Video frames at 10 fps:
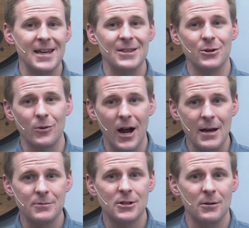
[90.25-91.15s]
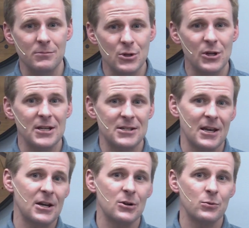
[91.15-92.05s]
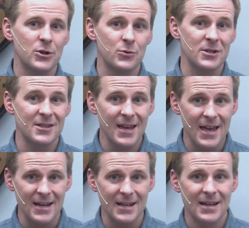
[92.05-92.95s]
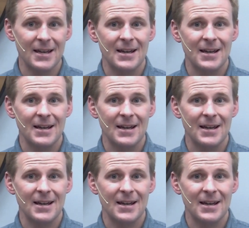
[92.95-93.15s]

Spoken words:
in the Grimes Community Center, which was then